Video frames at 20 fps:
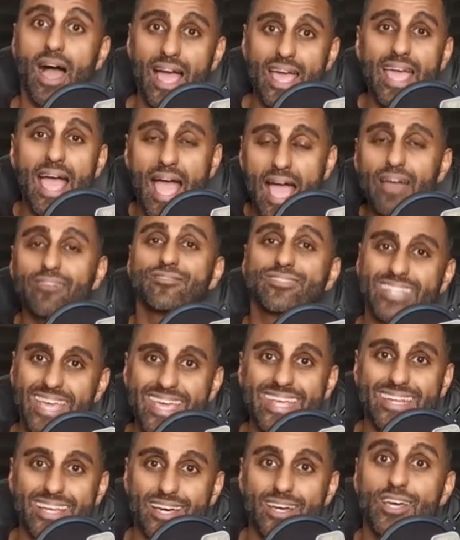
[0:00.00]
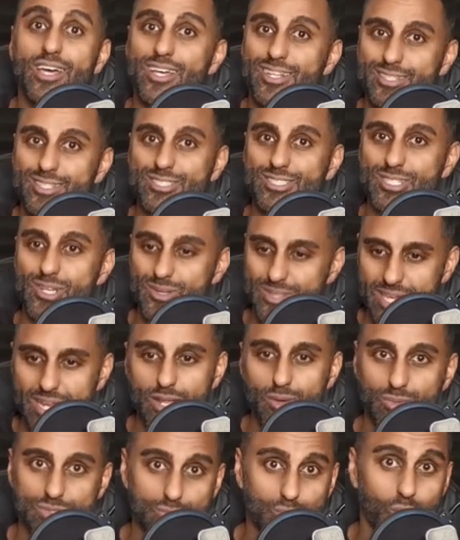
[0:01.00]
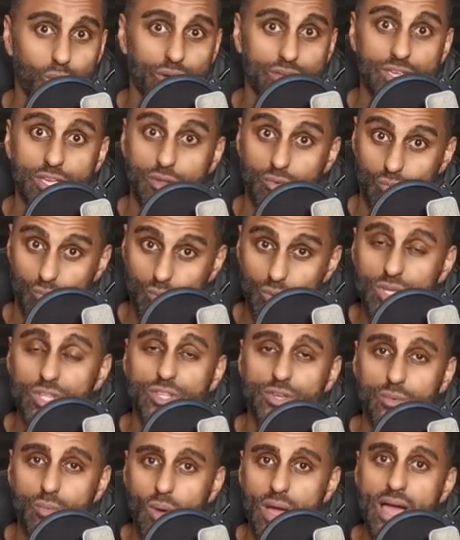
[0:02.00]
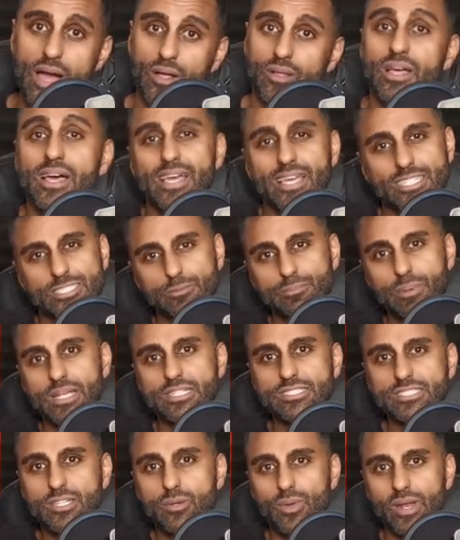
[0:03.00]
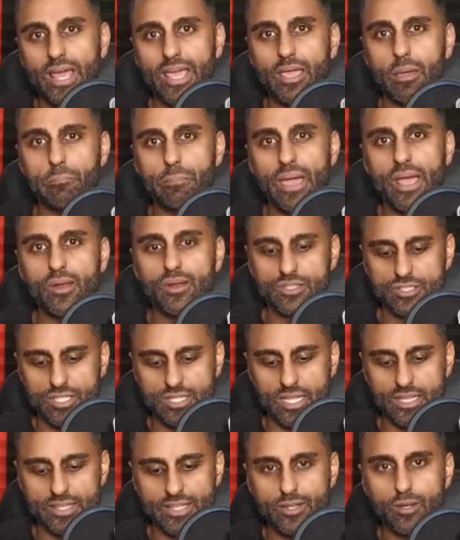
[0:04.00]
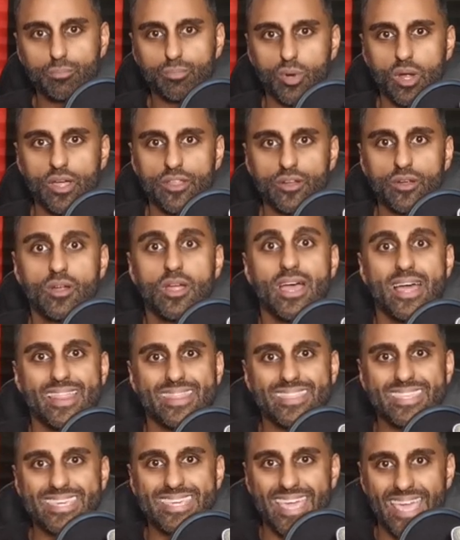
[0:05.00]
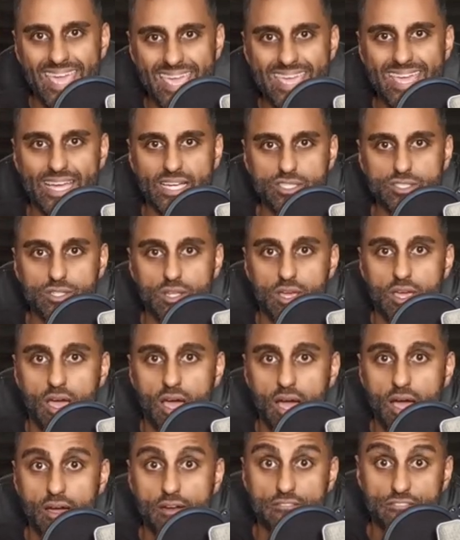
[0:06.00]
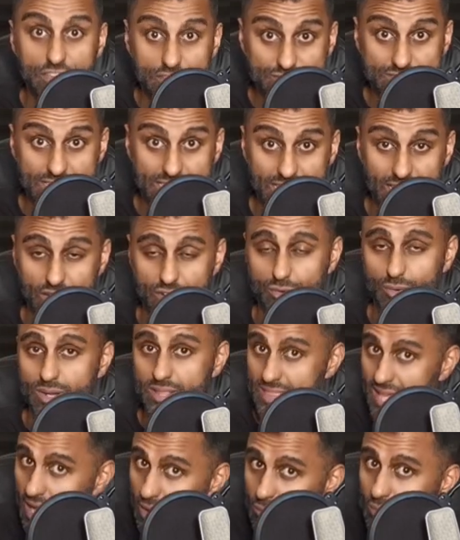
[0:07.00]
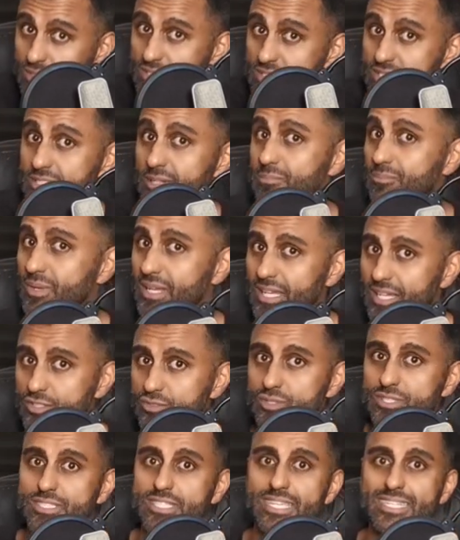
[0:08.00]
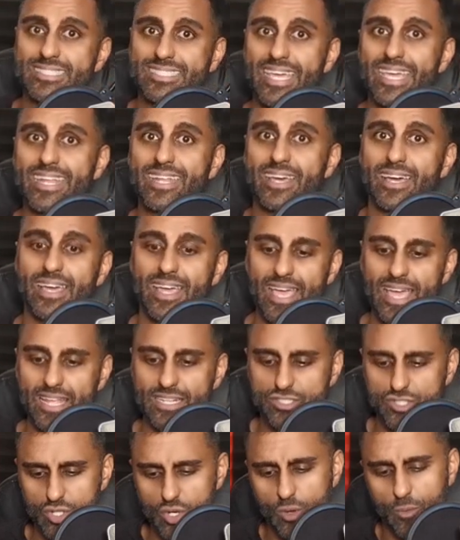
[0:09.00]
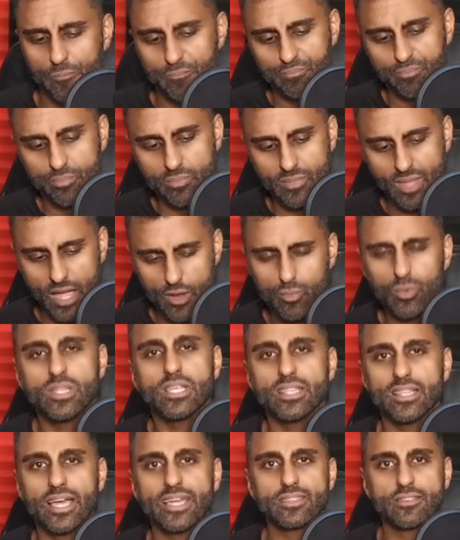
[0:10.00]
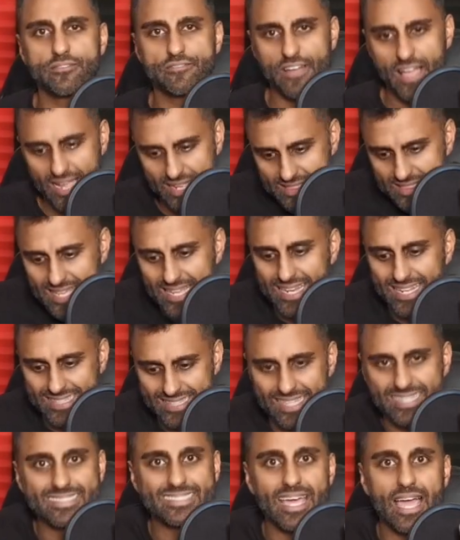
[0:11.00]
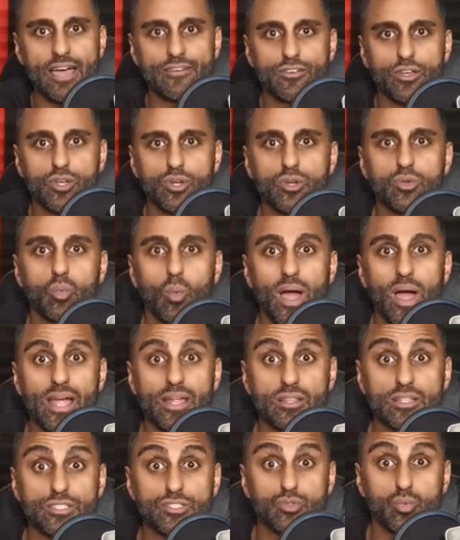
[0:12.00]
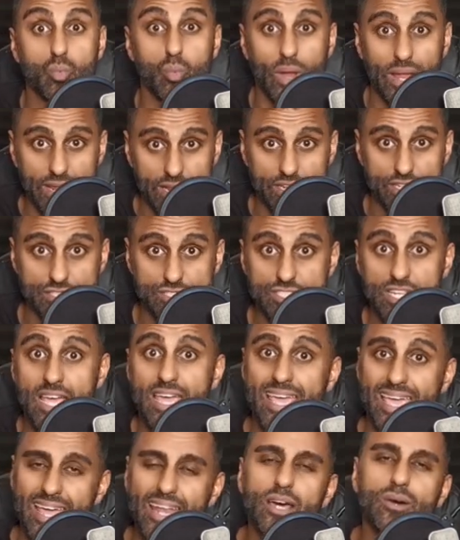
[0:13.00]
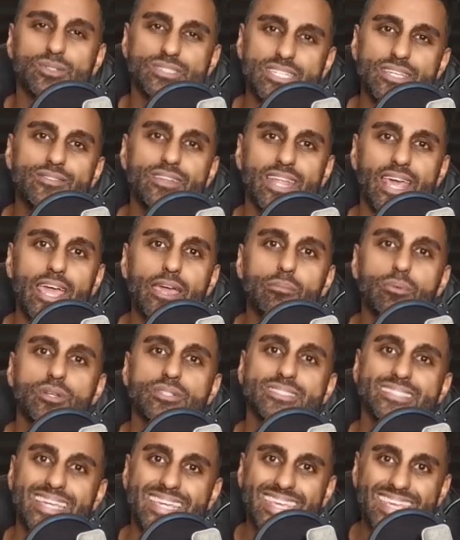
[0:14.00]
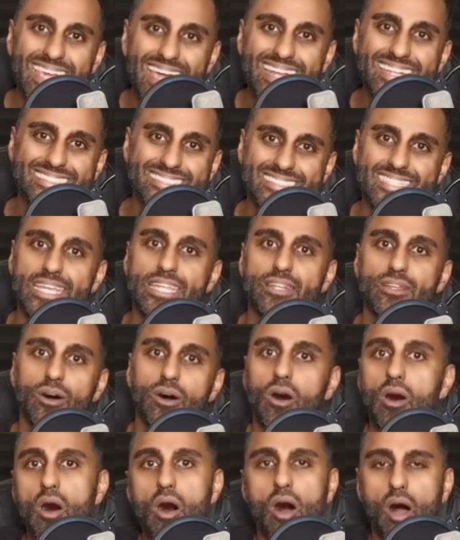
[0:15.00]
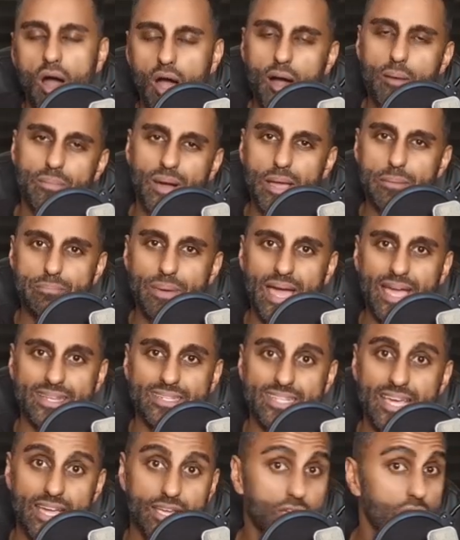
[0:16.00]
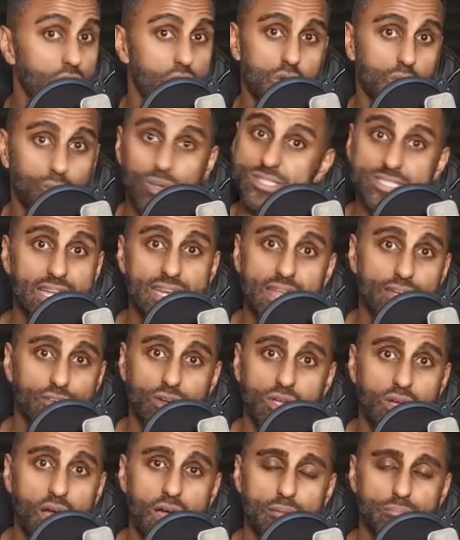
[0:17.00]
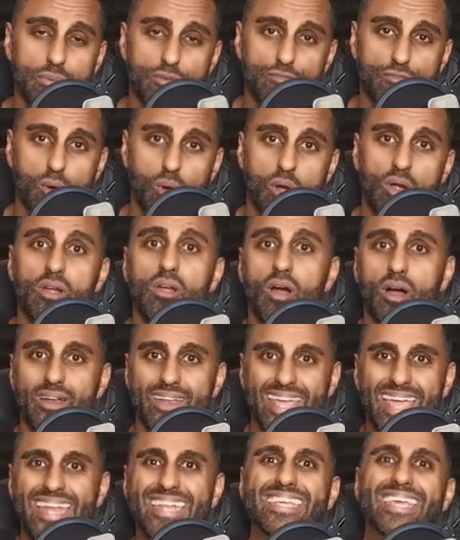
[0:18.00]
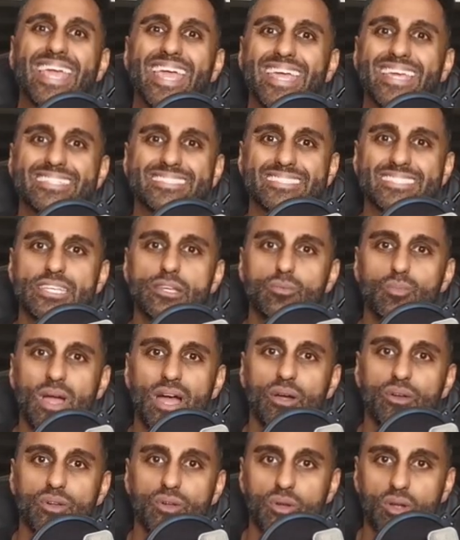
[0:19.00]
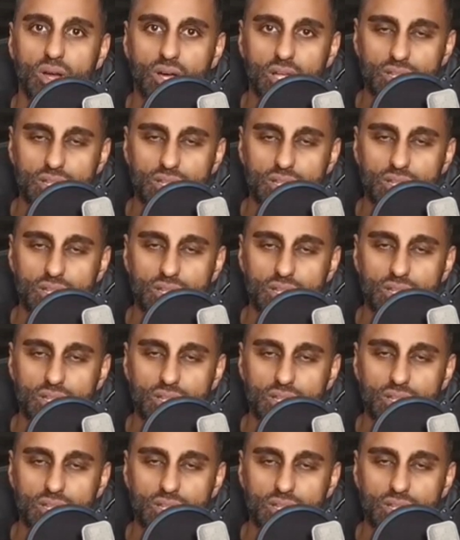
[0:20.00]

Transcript: I have data to show that it was working really well, especially when I compared it to the little brother, the AX uh, 1500. That was some interesting data. And so I really like the fact that it does have a good wireless range, and I was even able to get a signal on my back deck, which I never got before on any AC router